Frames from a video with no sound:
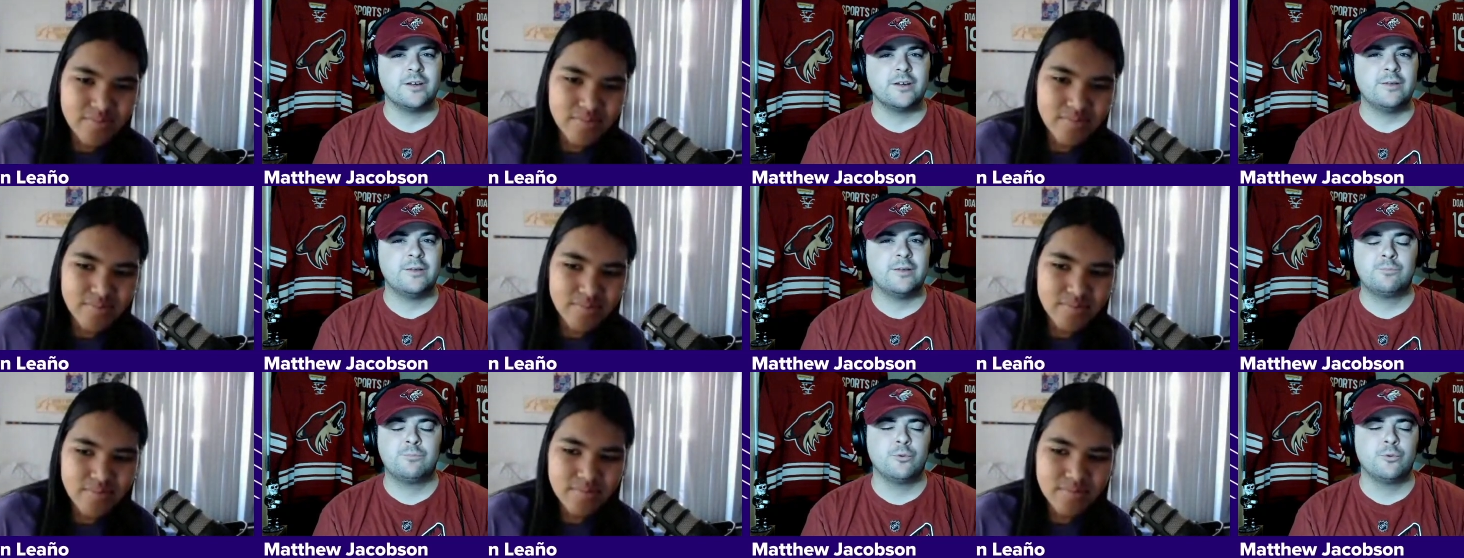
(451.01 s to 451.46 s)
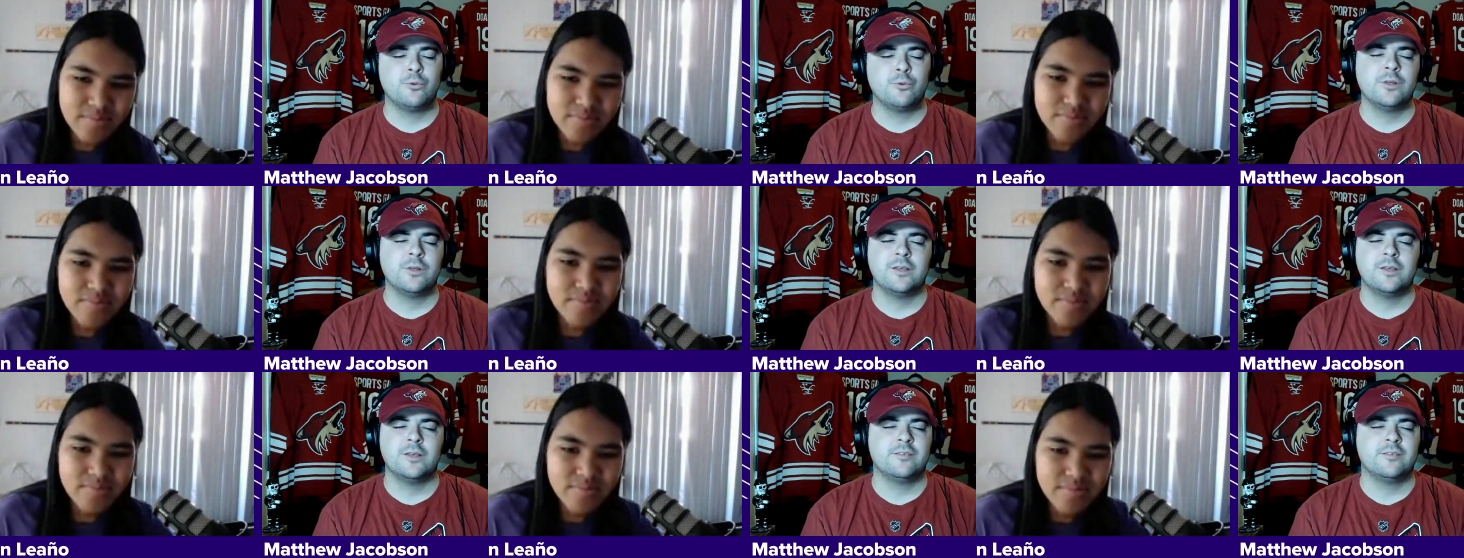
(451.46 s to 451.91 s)
Speaker 1: It
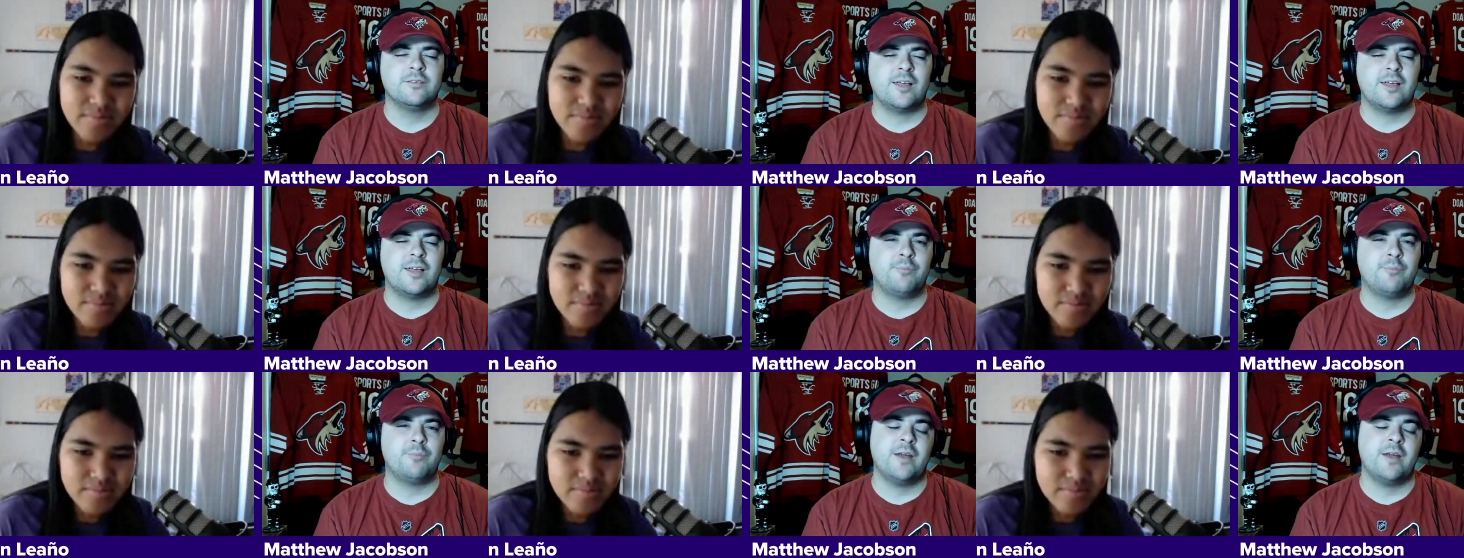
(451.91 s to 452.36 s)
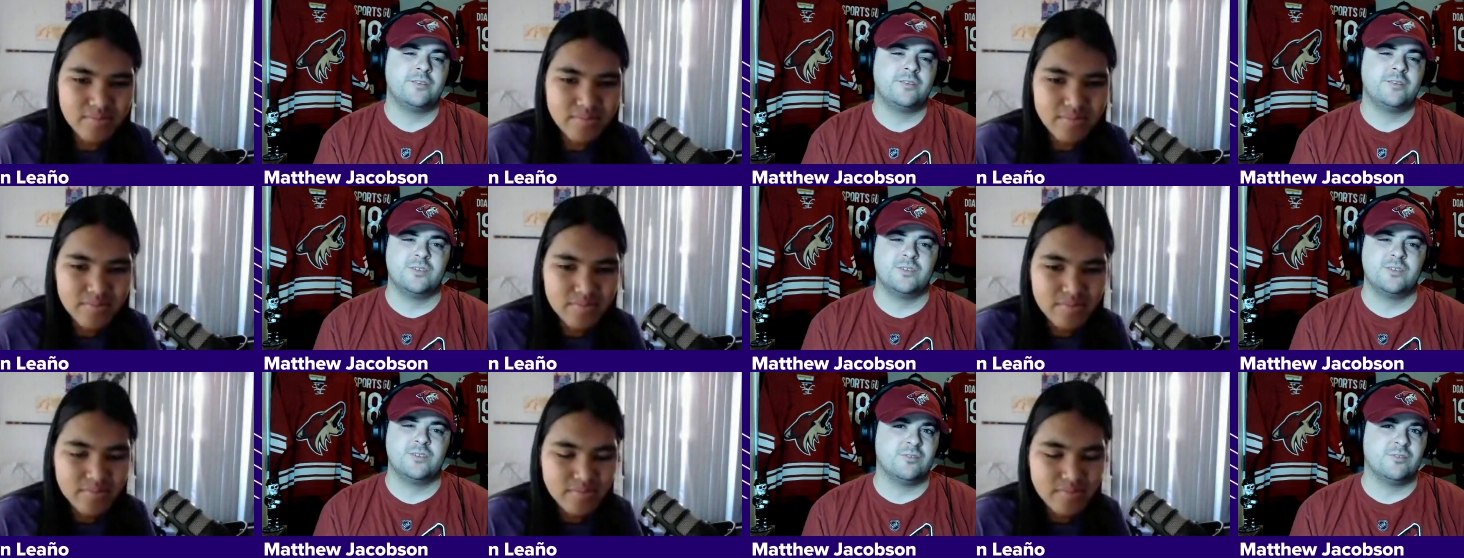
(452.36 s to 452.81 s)
really isn't that bad.
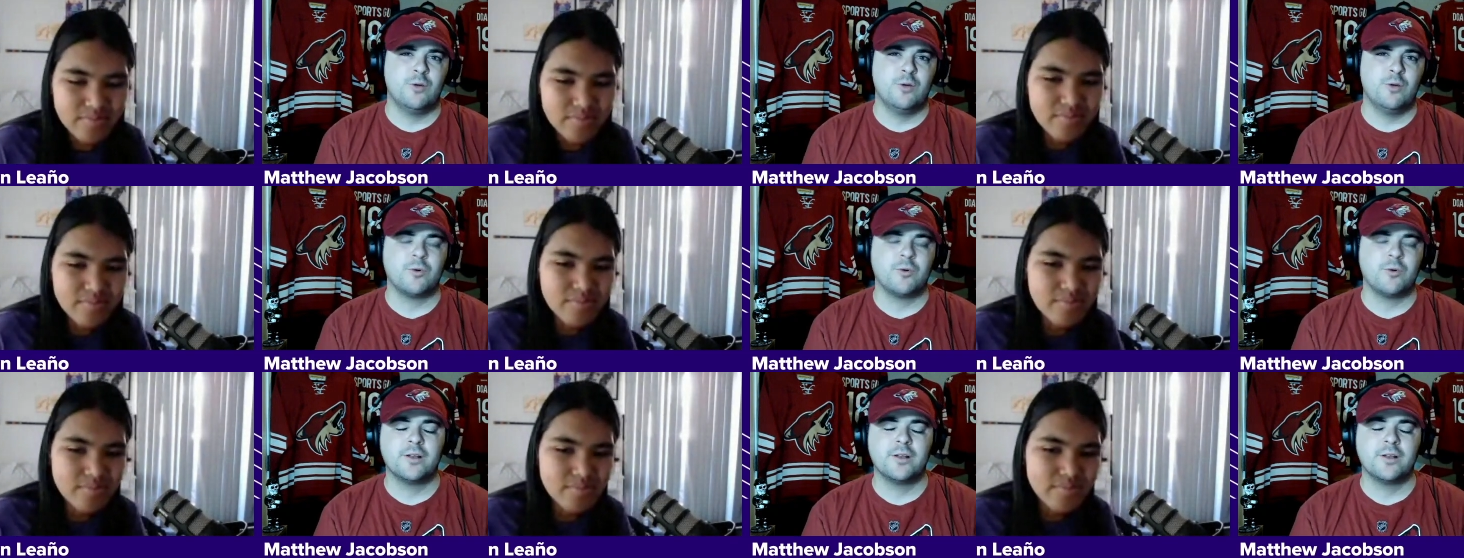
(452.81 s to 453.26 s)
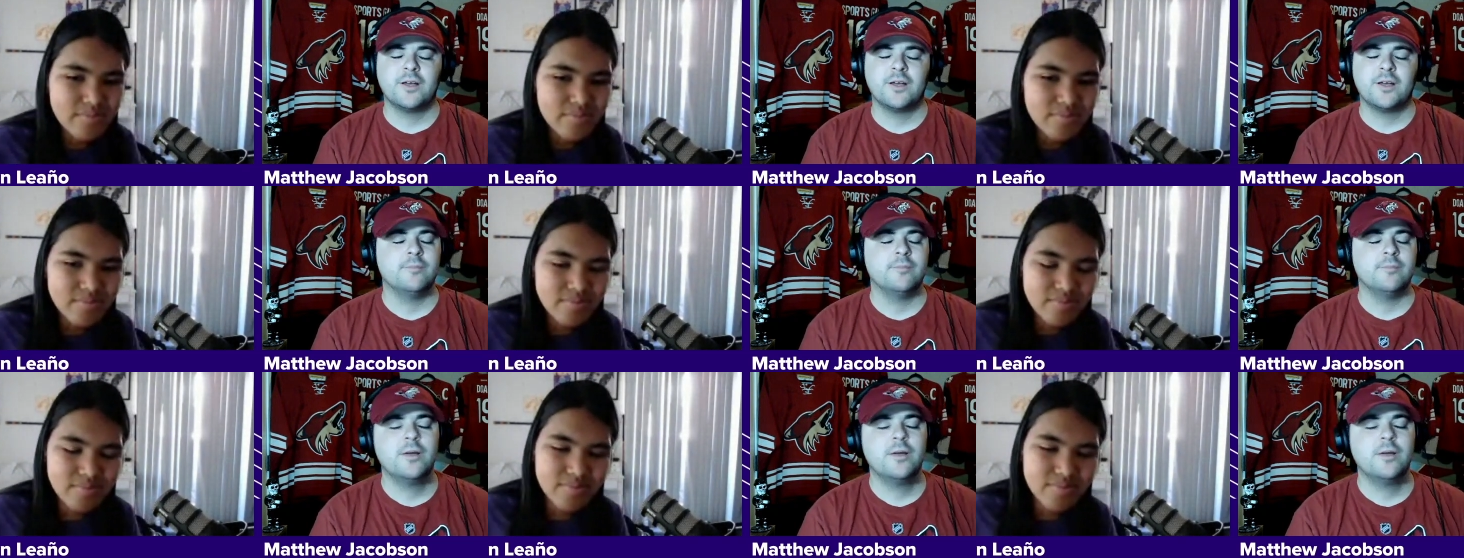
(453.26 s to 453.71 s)
It's just lower
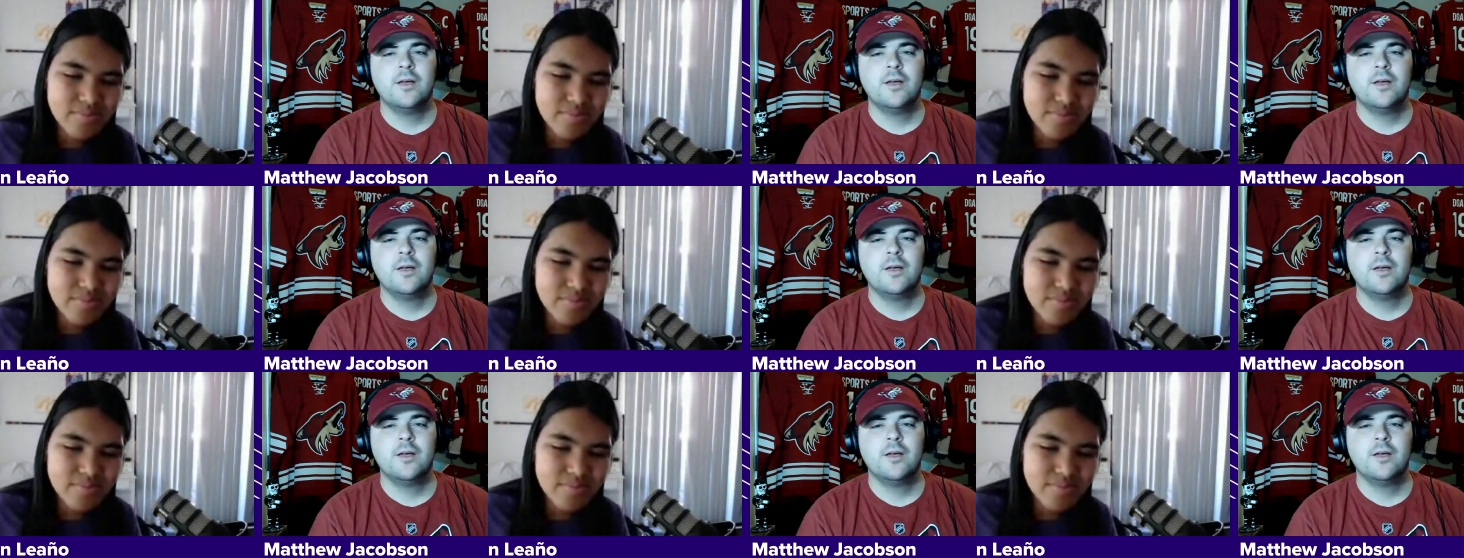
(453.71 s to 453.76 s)
income.